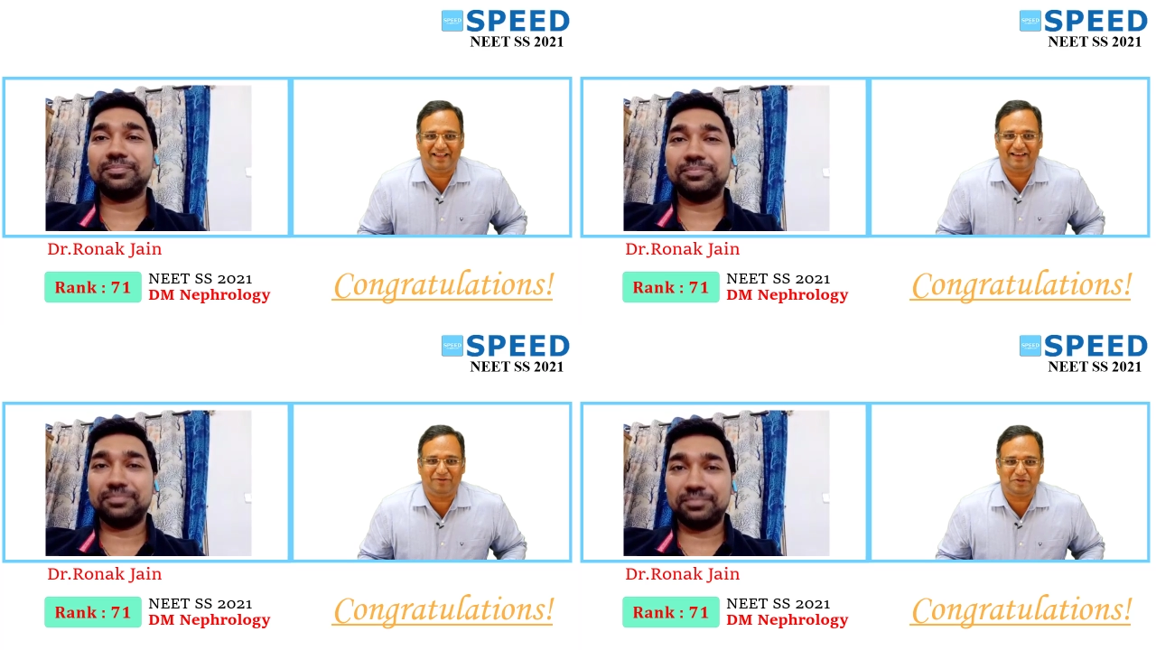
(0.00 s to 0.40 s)

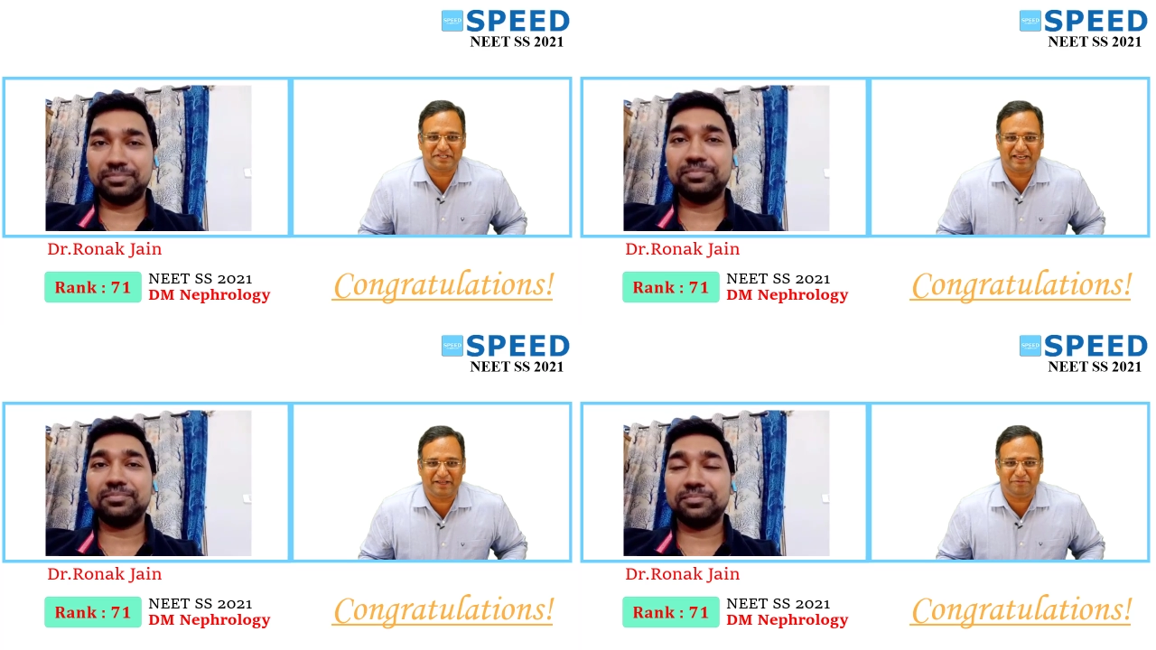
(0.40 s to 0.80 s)
Speaker 1: And once
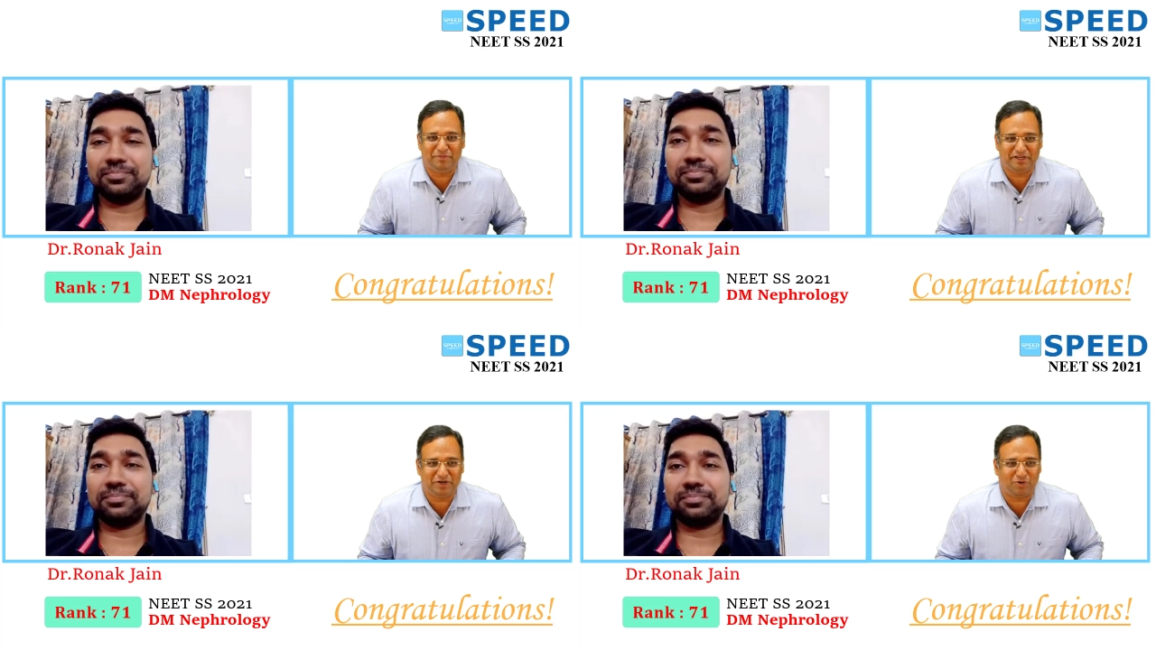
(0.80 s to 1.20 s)
again, I
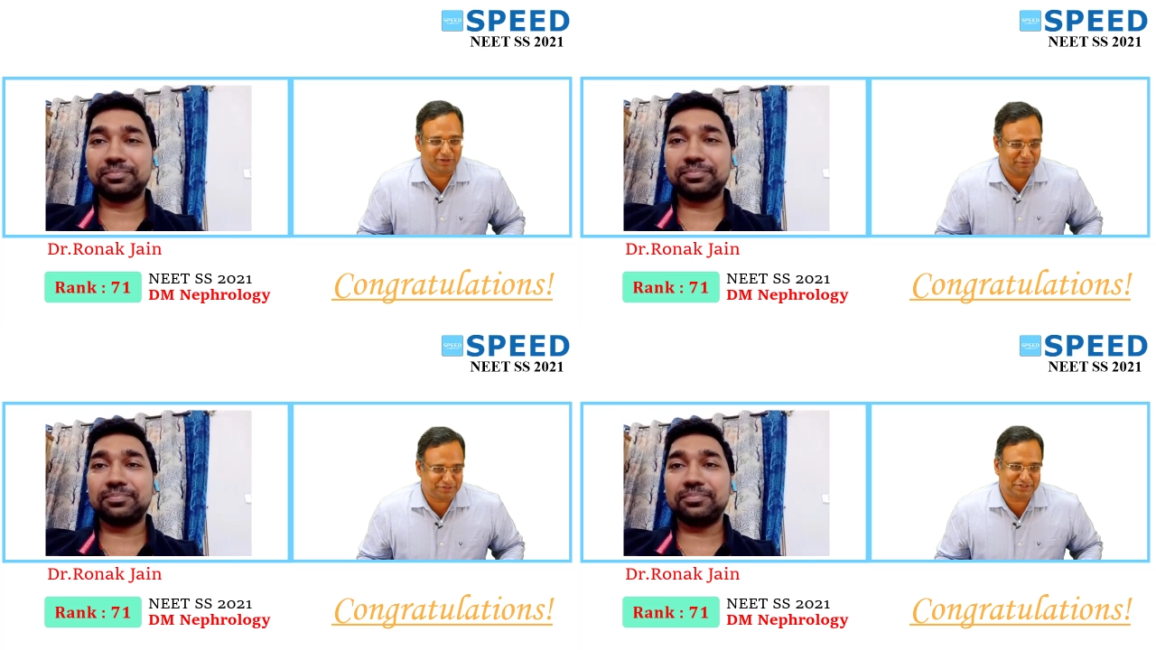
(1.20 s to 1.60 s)
bring in all
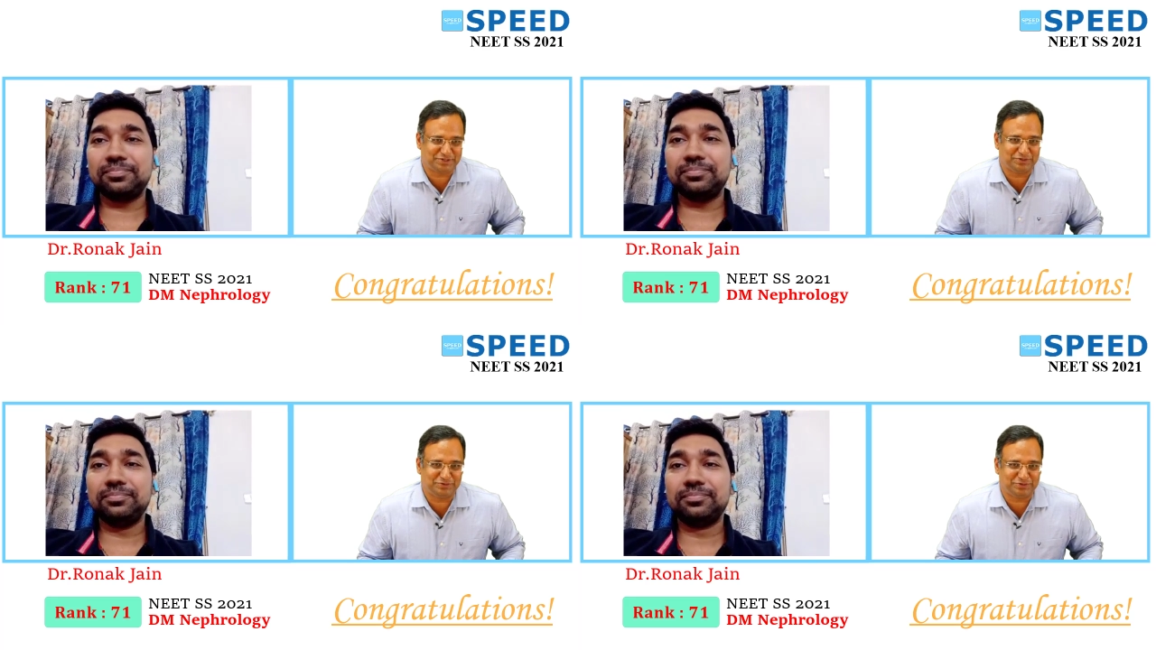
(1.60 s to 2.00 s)
the wishes
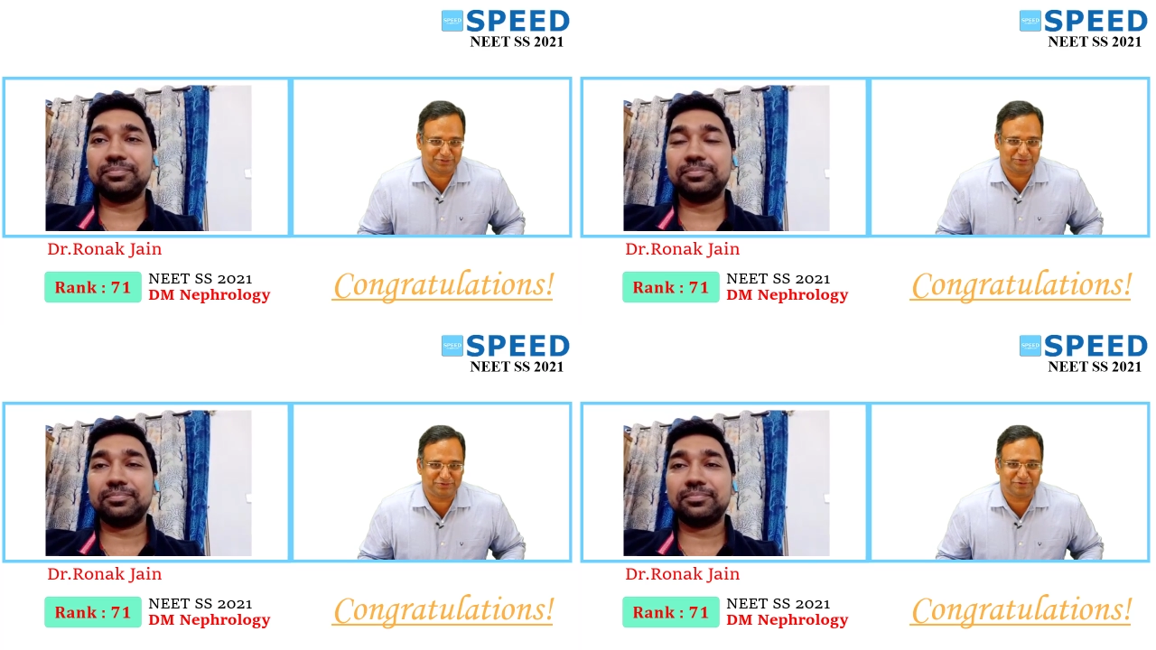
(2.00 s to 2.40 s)
to you, to
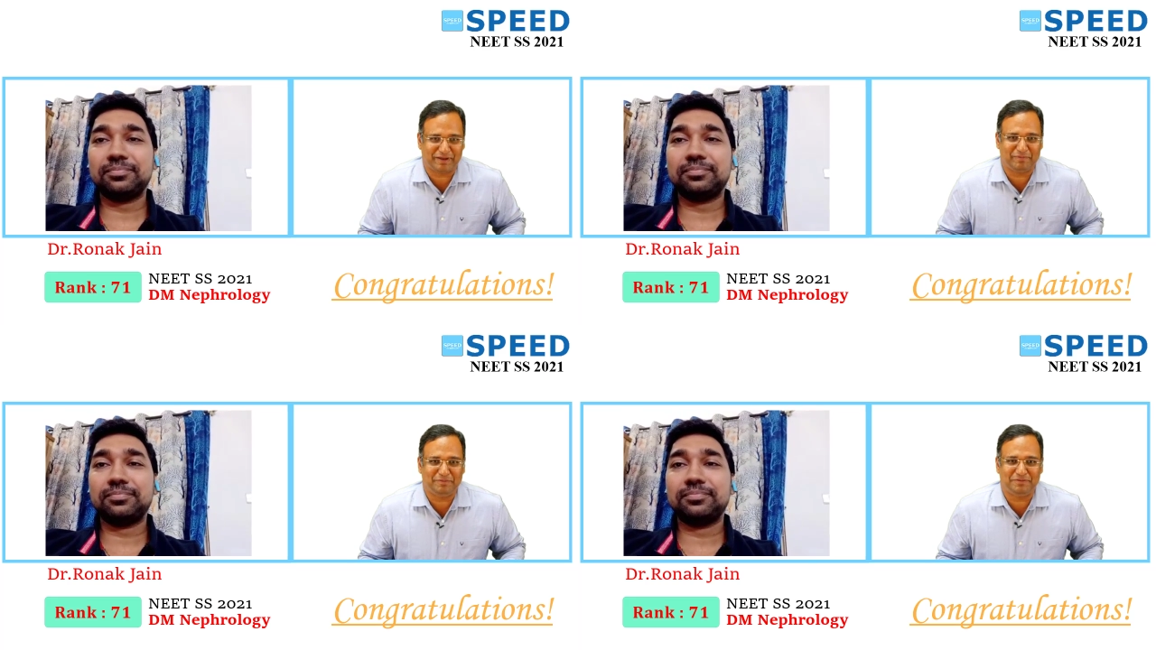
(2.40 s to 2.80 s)
your
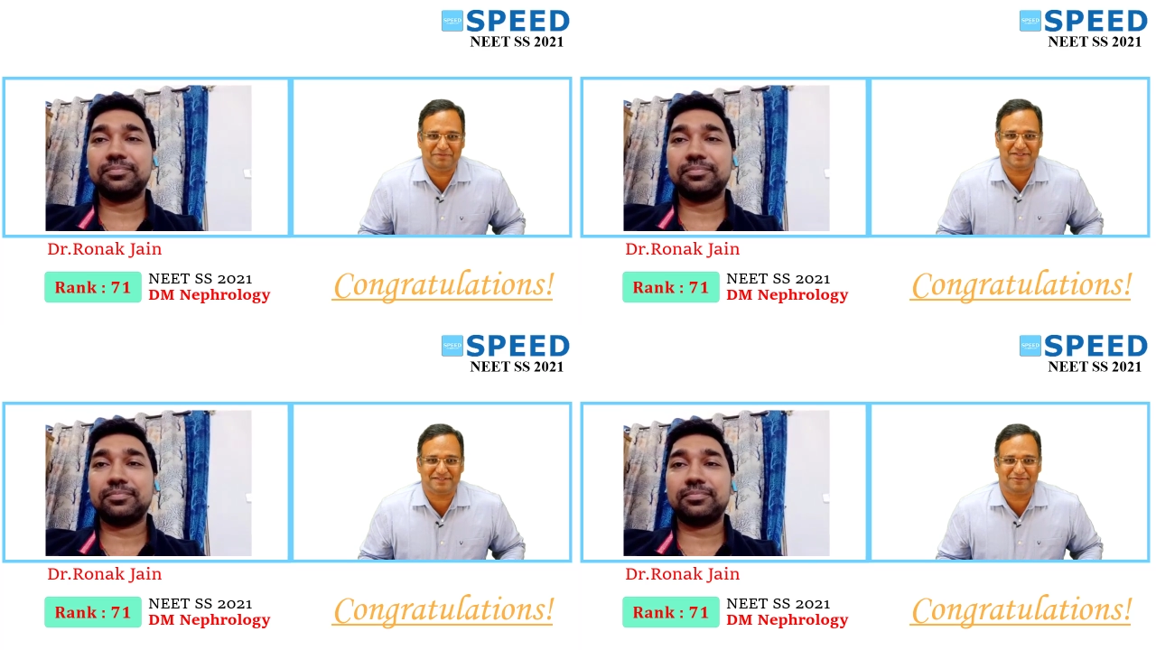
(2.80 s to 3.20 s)
family
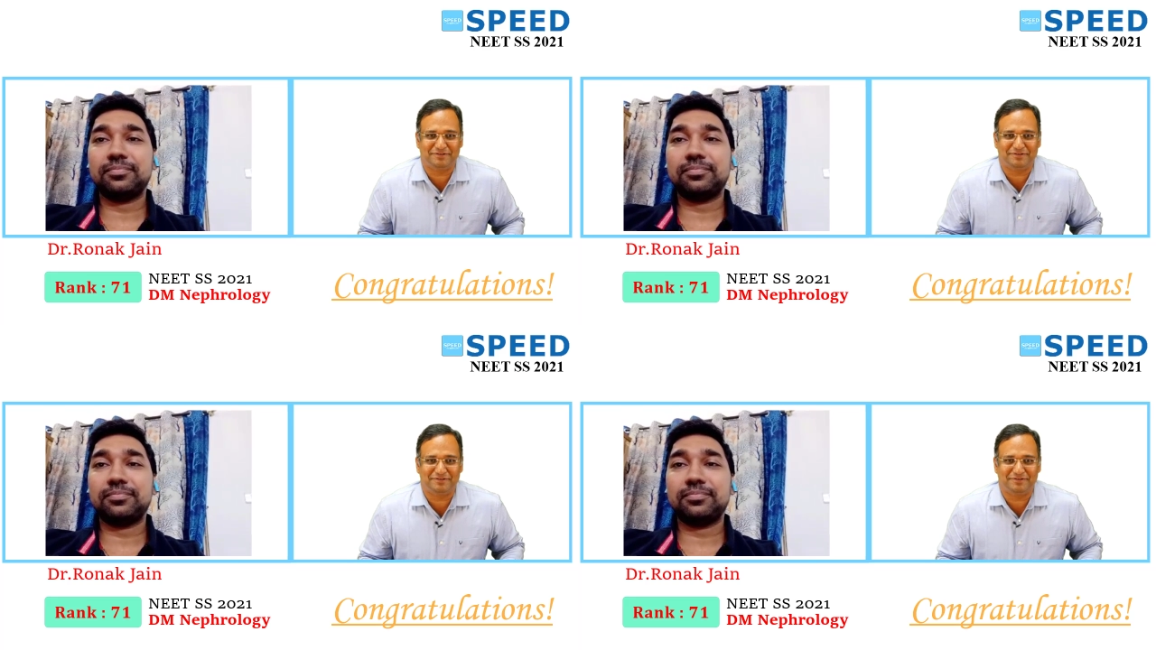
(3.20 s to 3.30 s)
members,